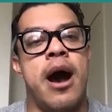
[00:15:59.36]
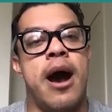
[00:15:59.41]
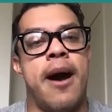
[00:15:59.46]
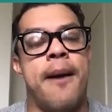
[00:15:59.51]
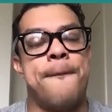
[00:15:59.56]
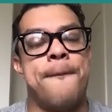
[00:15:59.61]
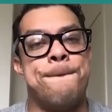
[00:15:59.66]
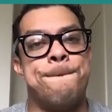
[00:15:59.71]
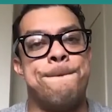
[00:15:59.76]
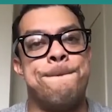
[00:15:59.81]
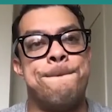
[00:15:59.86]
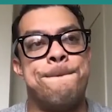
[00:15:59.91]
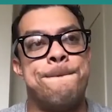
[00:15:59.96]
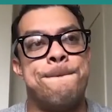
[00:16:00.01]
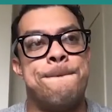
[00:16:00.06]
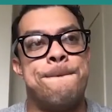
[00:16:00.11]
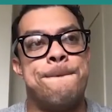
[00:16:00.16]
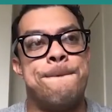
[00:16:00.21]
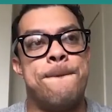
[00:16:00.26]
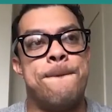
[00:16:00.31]
um
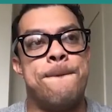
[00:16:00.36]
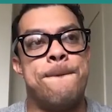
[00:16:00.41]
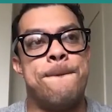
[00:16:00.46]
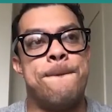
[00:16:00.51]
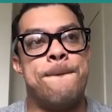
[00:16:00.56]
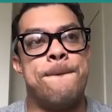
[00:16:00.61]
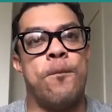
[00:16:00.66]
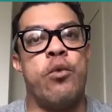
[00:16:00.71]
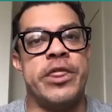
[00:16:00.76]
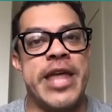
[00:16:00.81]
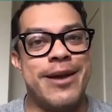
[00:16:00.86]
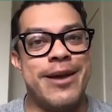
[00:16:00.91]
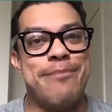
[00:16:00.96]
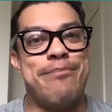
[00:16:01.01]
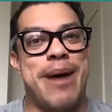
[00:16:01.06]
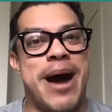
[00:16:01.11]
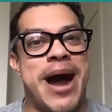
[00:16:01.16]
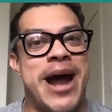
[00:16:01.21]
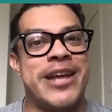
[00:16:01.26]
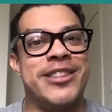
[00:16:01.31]
when
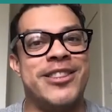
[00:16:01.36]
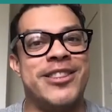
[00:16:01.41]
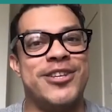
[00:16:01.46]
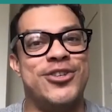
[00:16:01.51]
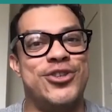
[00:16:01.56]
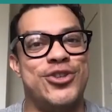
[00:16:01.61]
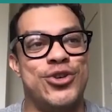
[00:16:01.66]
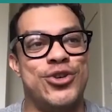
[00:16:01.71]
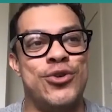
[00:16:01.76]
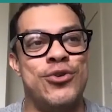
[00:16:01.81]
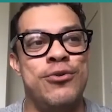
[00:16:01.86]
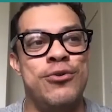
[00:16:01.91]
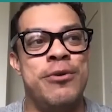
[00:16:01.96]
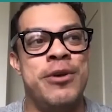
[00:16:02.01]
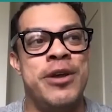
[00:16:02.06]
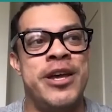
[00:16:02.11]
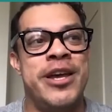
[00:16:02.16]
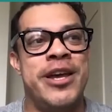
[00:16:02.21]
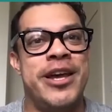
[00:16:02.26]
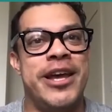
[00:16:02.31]
they combine the
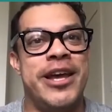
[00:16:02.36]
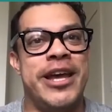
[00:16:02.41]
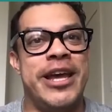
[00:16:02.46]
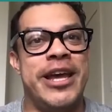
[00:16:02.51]
two